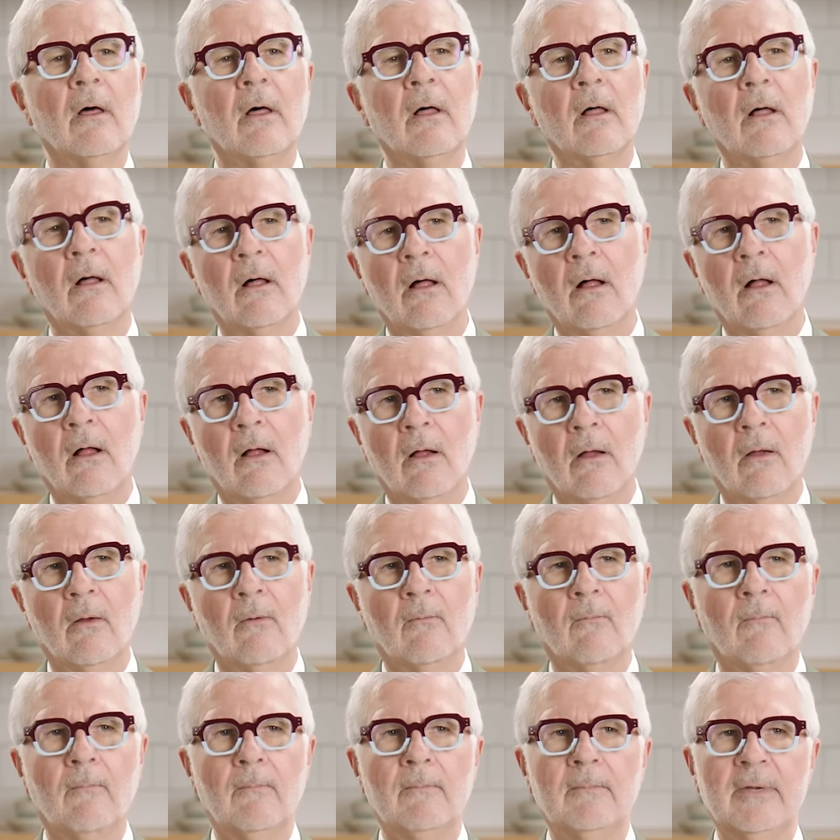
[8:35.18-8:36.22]

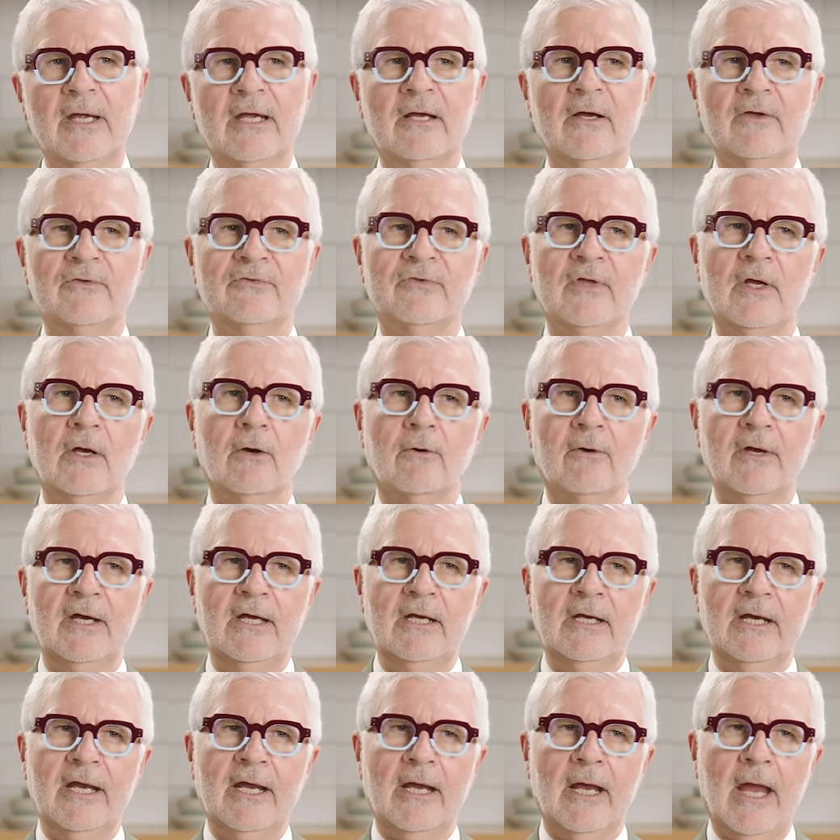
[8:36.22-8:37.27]
all because they are
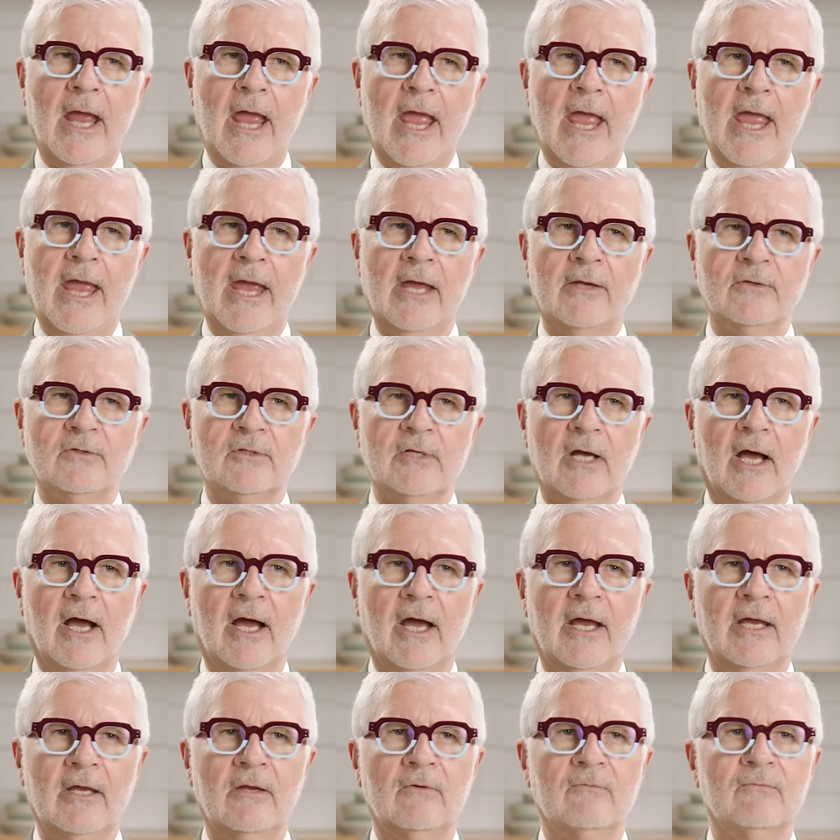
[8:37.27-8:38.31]
eating
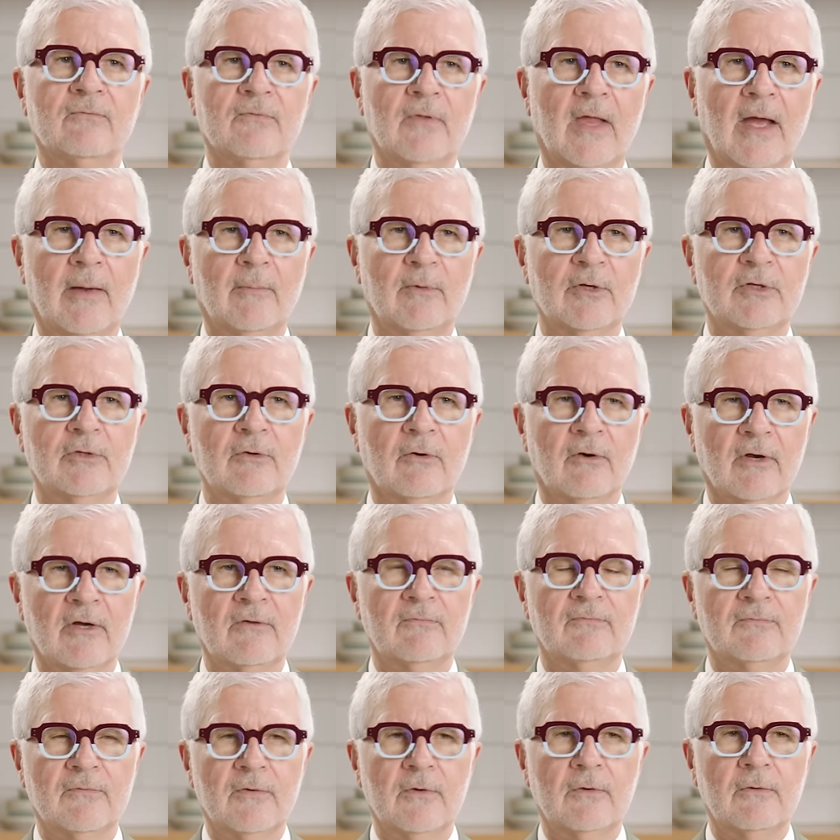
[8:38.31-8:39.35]
anti-inflammatory
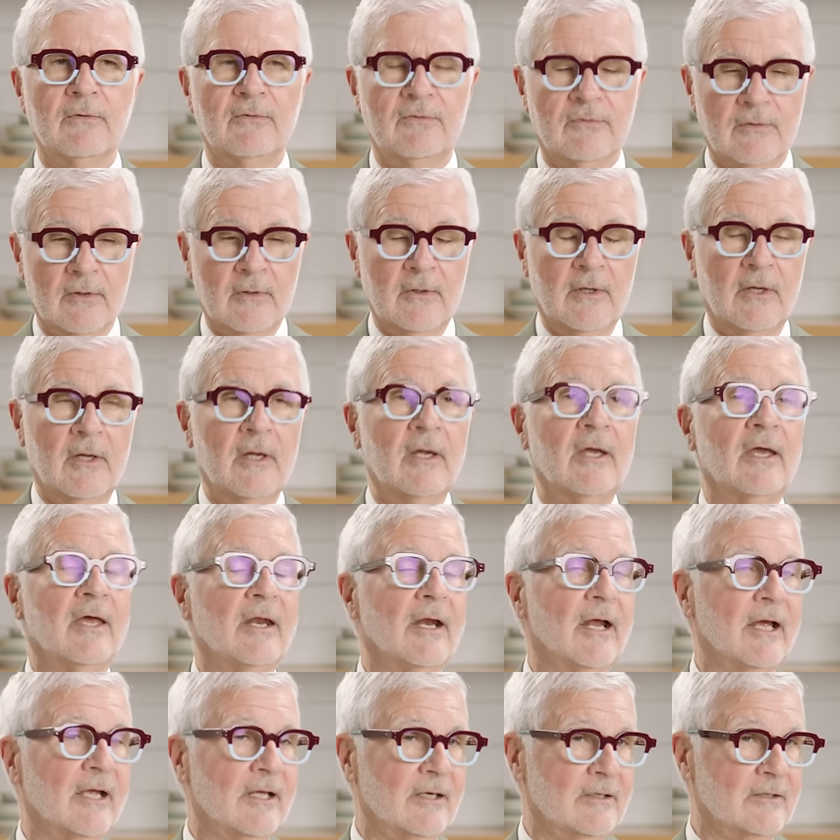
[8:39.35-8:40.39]
foods.
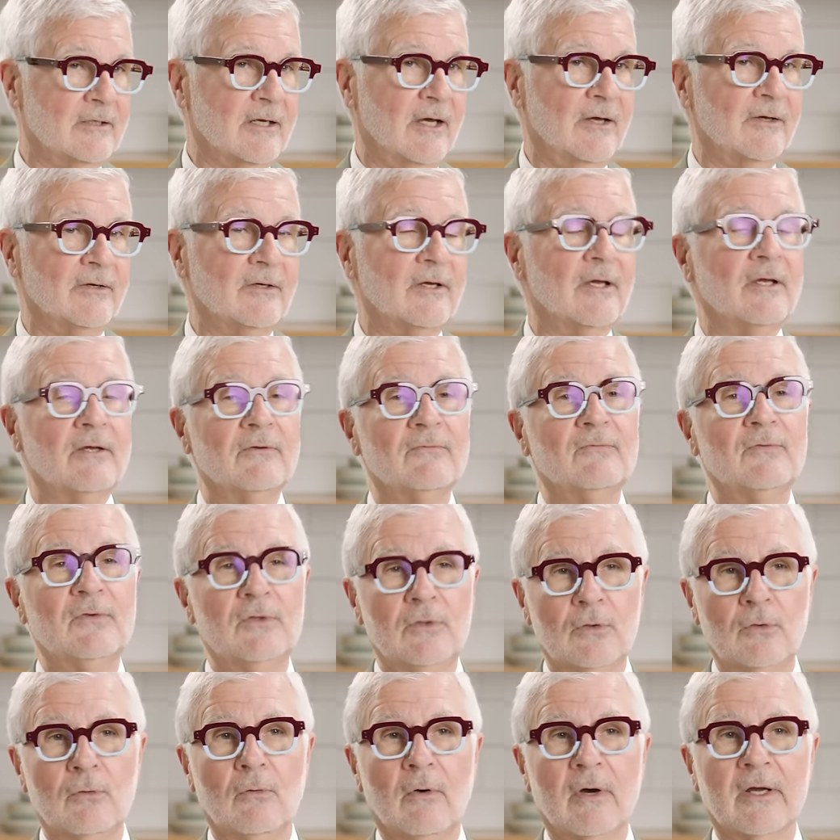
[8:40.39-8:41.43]
And I can tell you, if
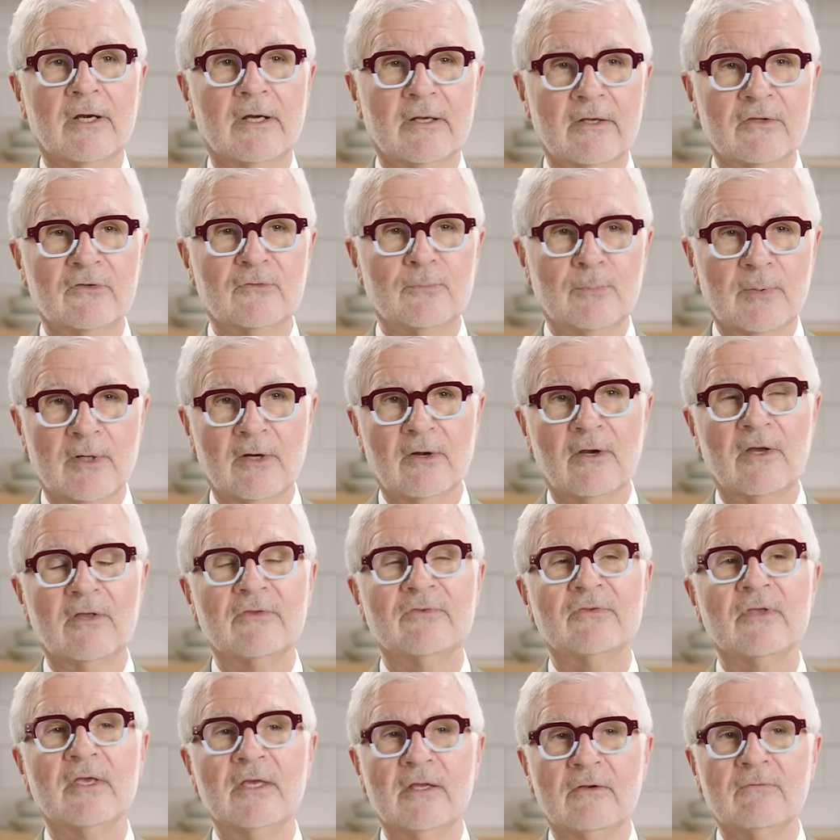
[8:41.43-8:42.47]
you want to
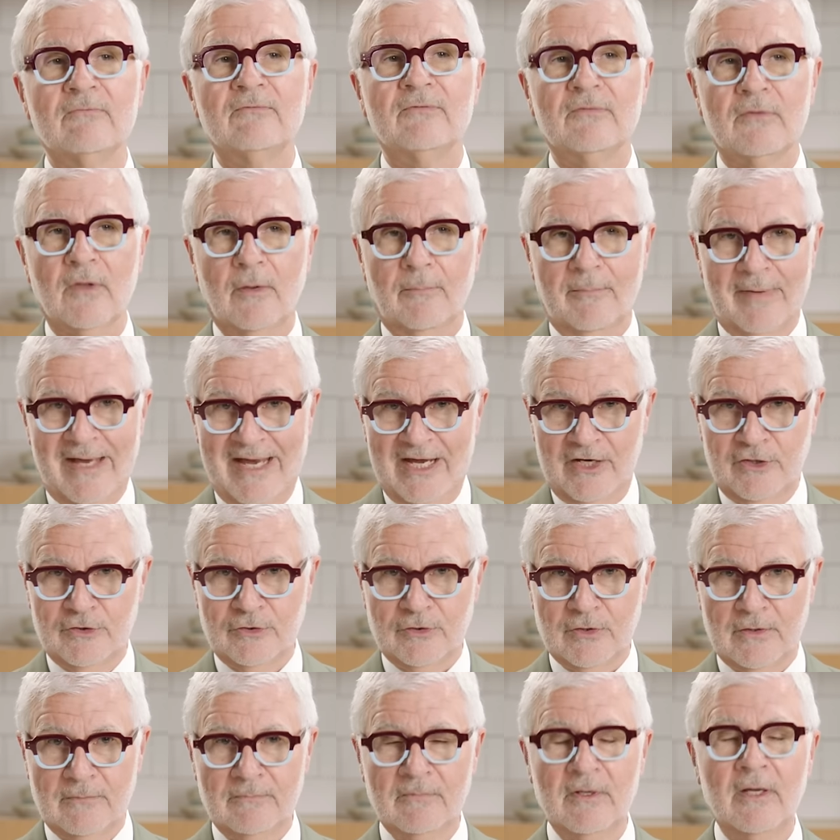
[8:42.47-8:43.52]
experience
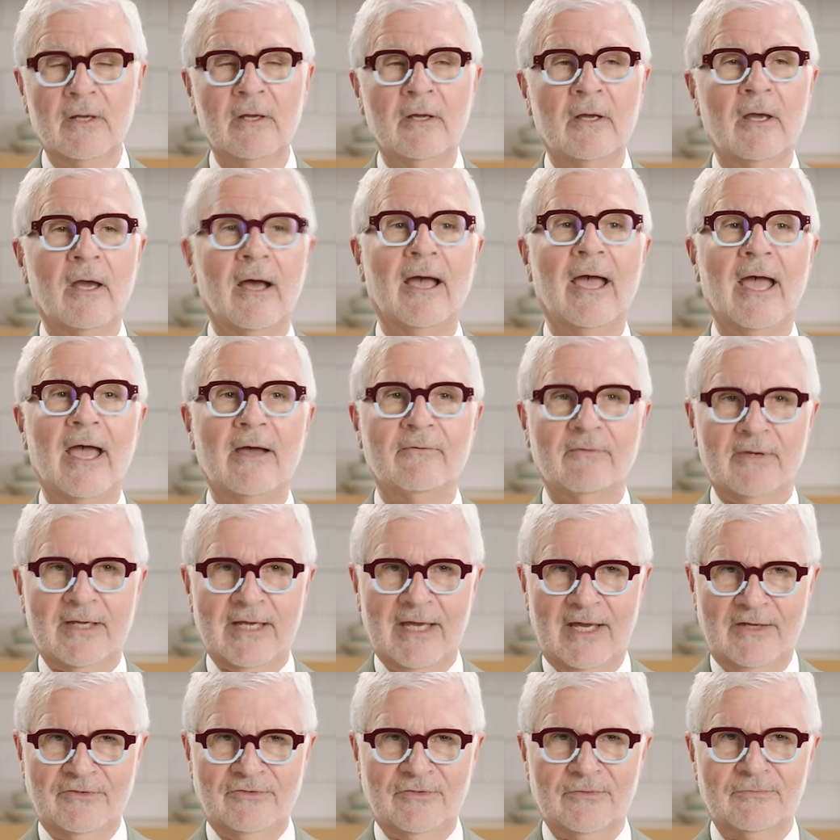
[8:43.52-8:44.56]
inflammation, have a
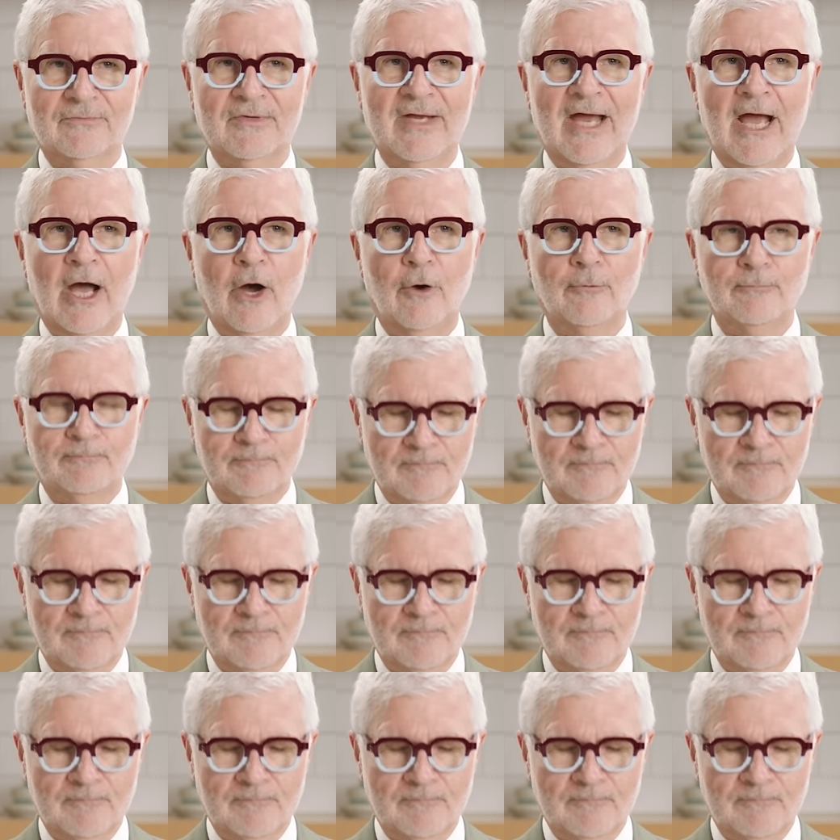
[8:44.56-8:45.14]
case of gout.